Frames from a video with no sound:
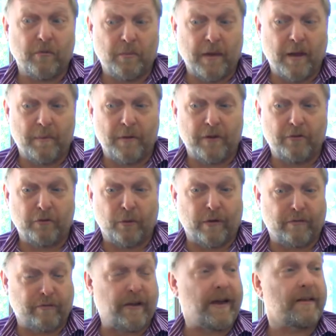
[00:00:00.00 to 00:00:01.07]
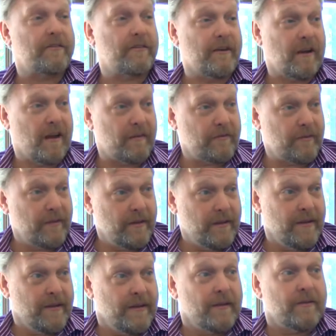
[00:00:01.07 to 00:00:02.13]
to be able to do it fast enough,
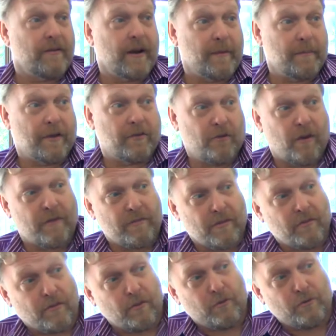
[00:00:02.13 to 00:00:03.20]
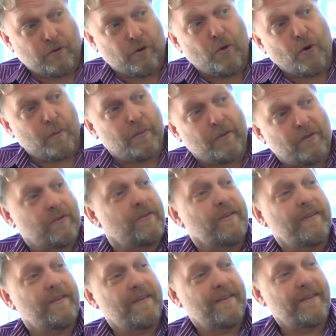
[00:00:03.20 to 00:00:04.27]
right? Because you have this huge corpus.
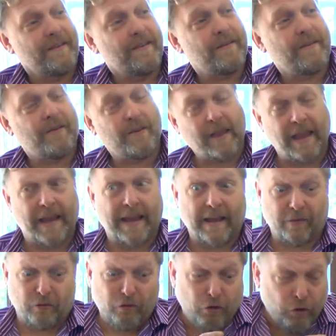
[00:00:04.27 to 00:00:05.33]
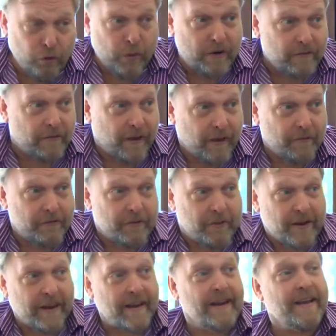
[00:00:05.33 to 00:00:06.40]
Totally. And you can't get too involved
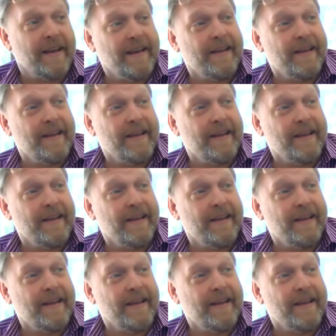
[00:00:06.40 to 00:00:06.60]
in it.